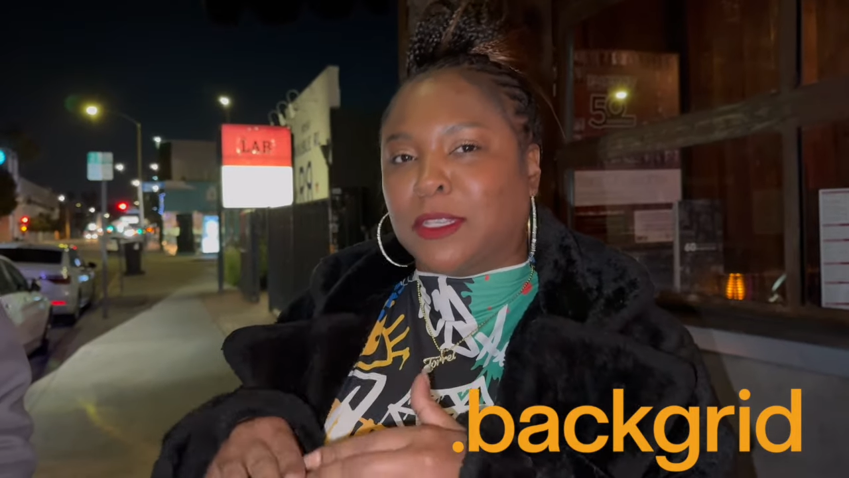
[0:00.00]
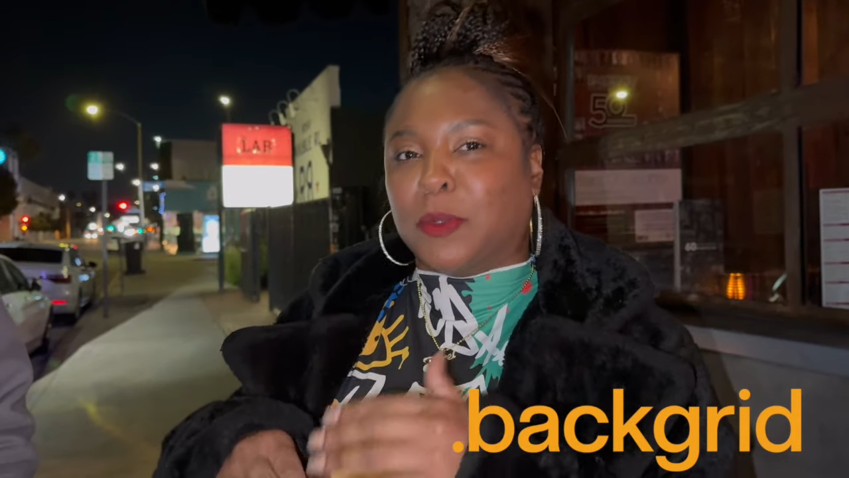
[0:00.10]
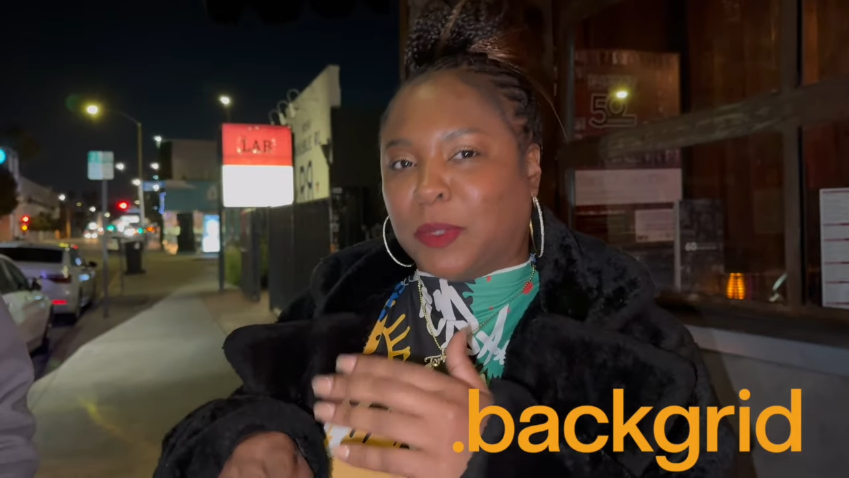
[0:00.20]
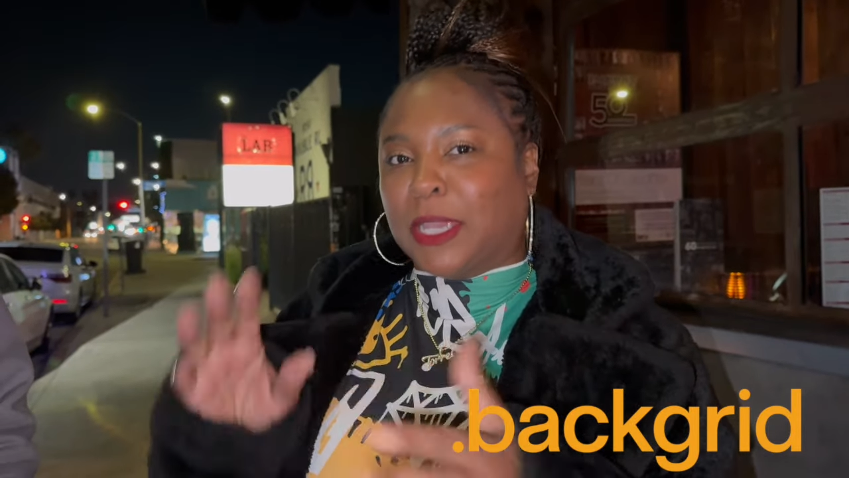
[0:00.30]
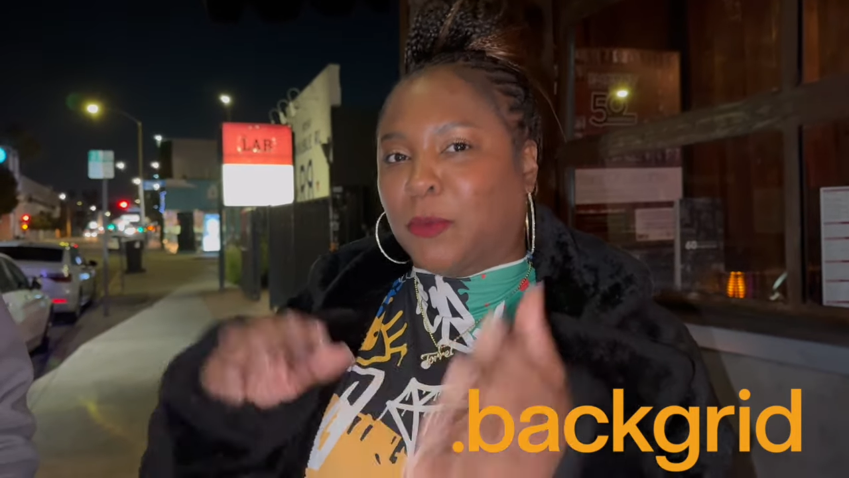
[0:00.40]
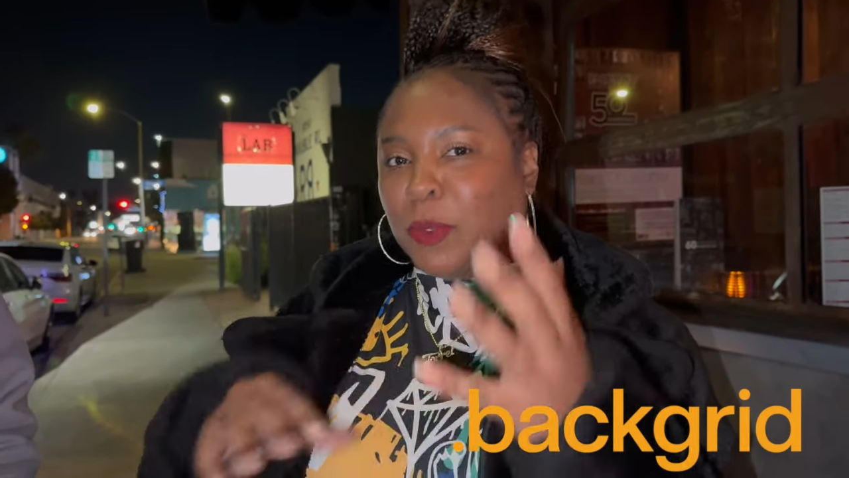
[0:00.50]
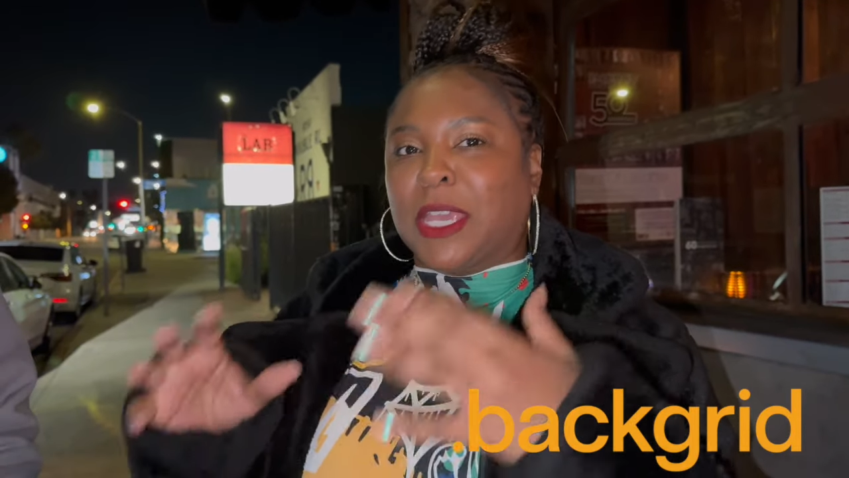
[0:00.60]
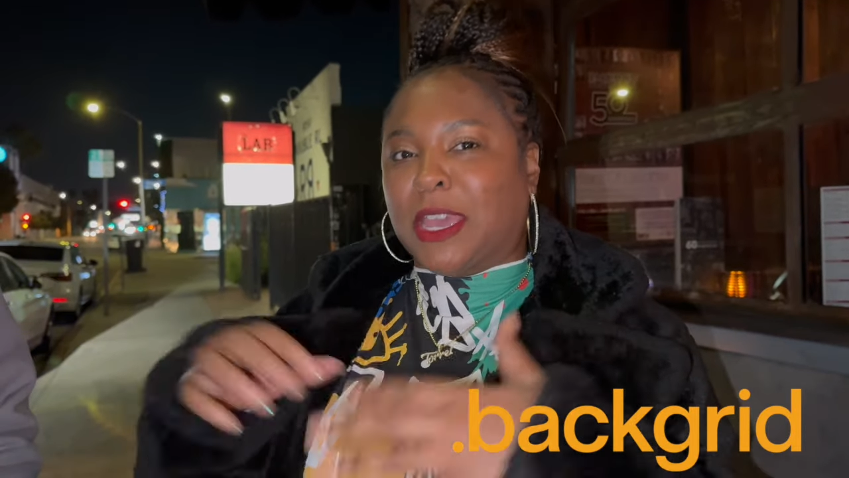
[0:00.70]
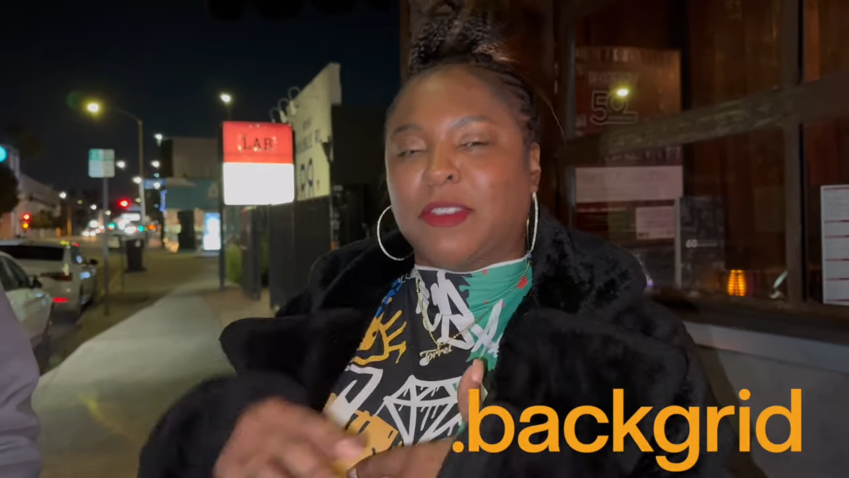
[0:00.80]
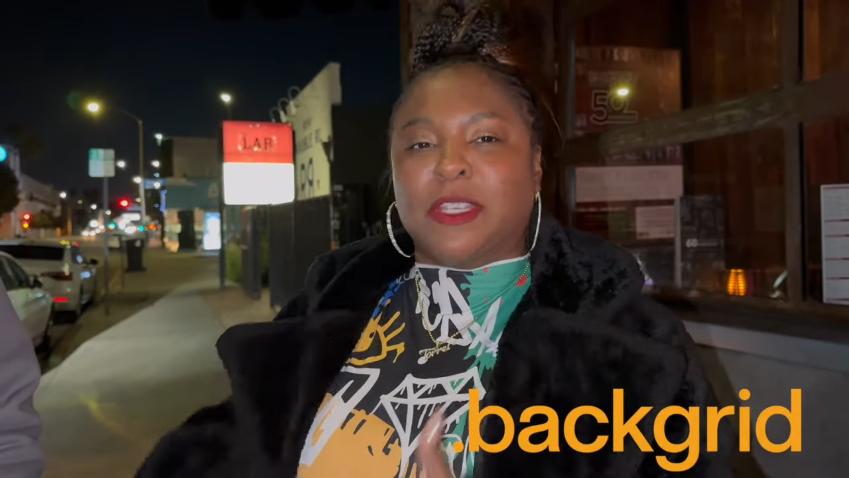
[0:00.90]
like, we
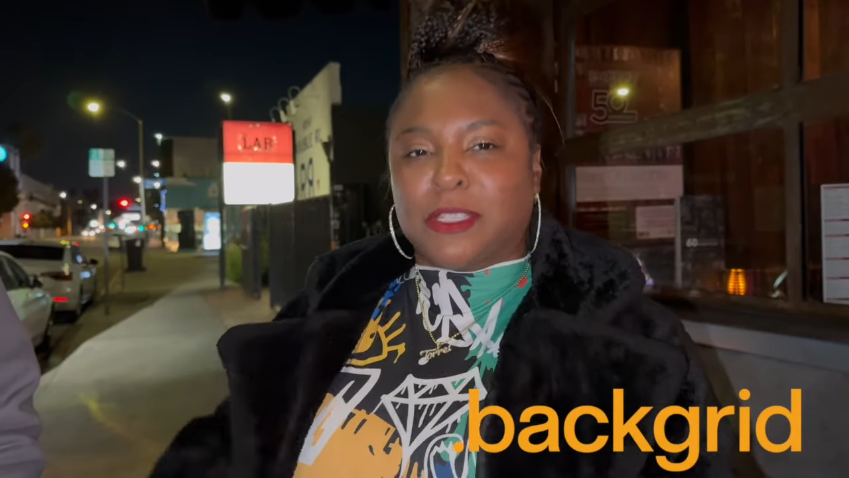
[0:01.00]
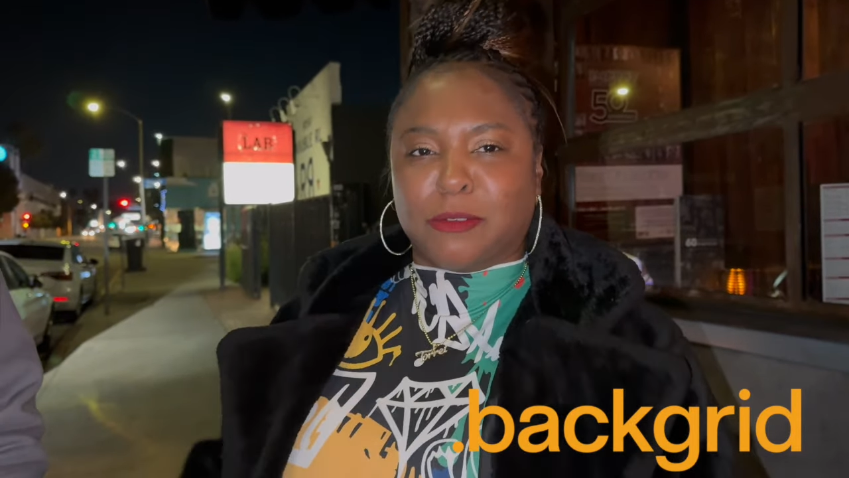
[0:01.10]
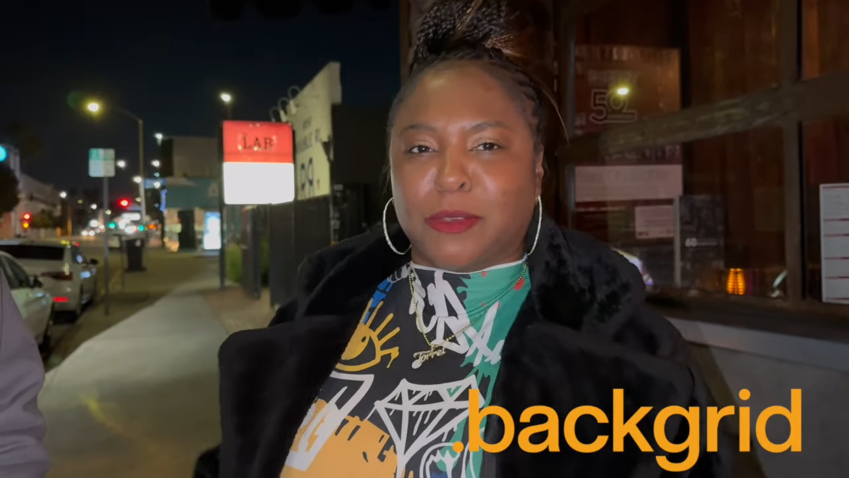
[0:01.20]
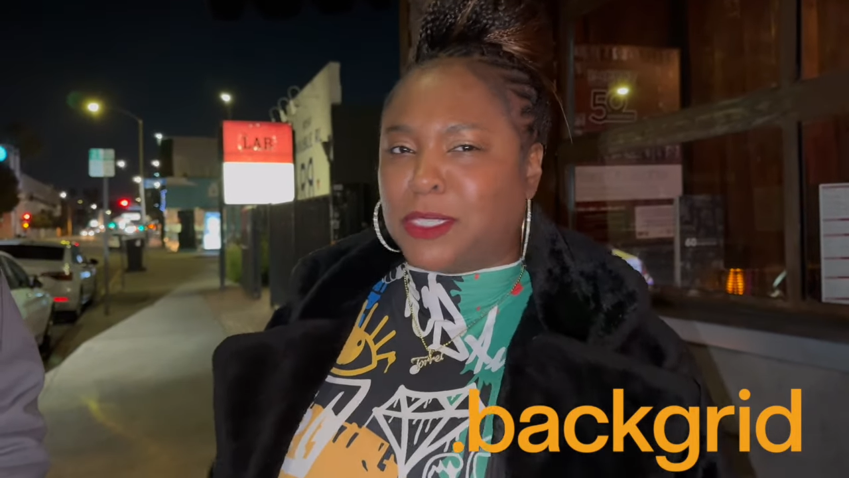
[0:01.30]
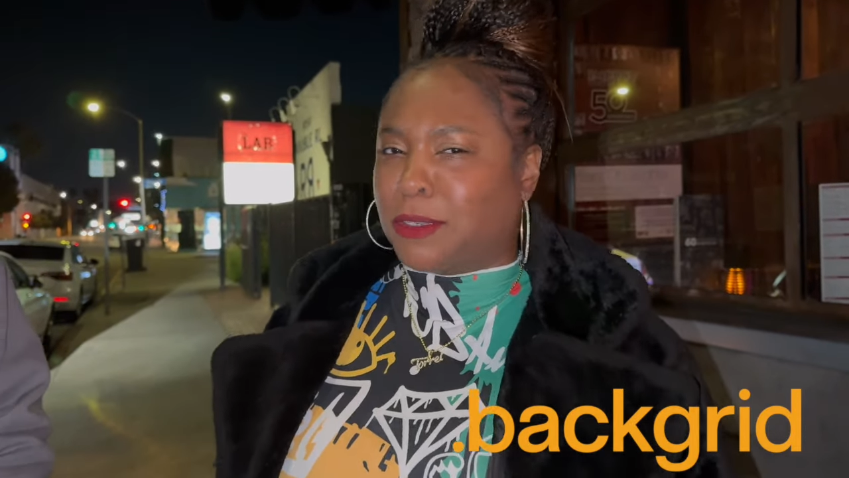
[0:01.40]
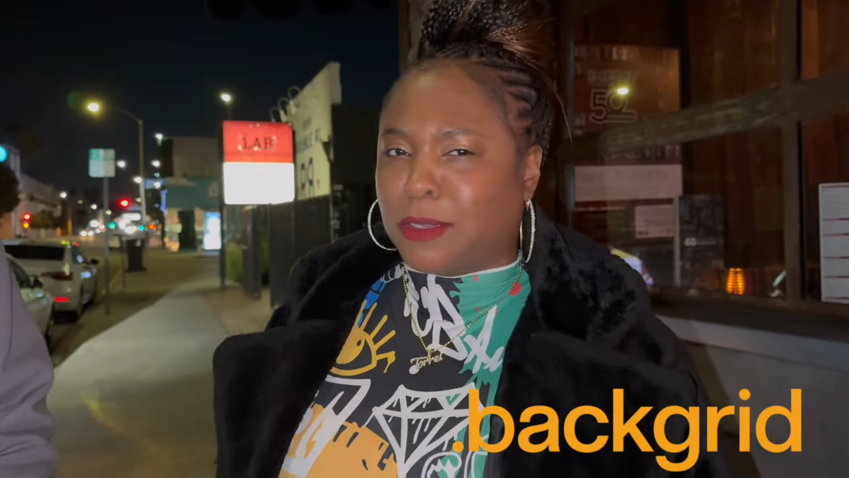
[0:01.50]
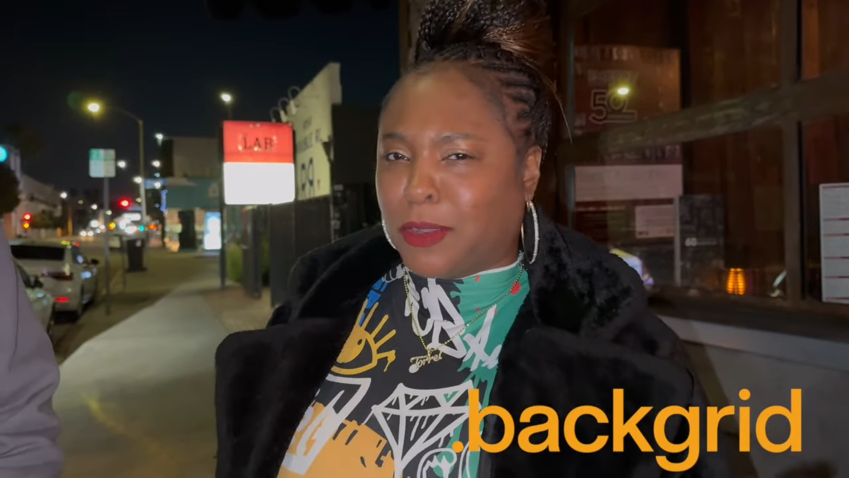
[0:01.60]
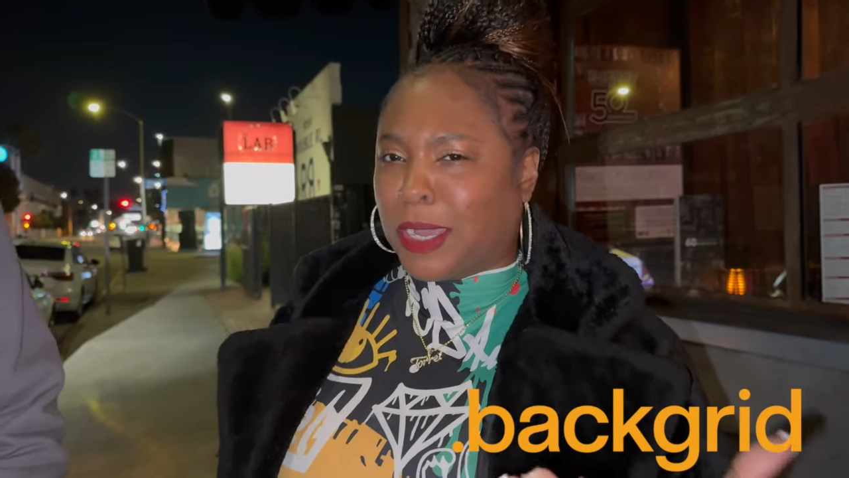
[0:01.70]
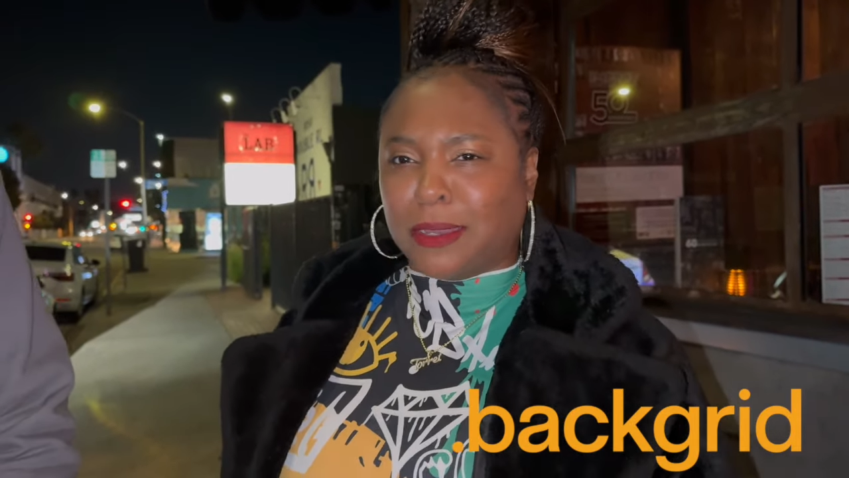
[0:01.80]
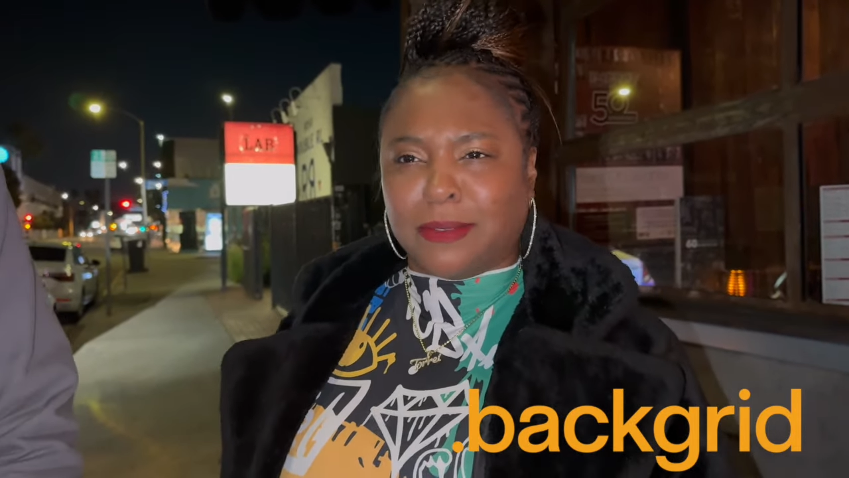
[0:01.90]
have history. So, no,
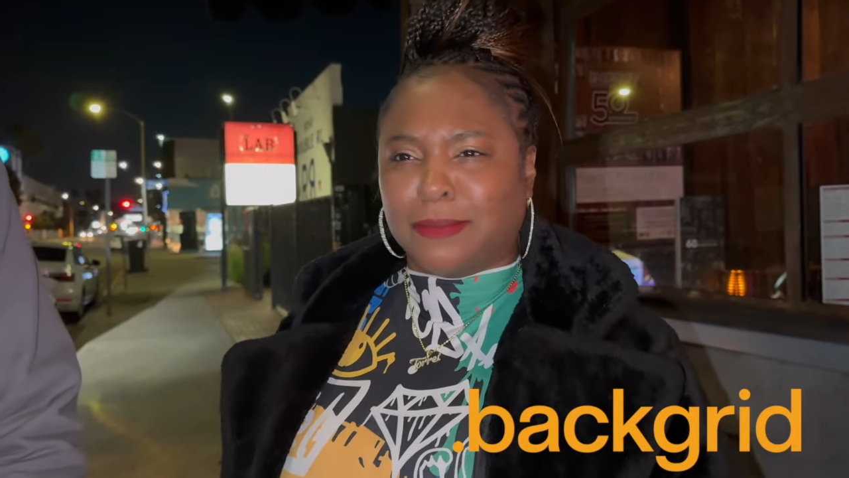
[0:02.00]
I...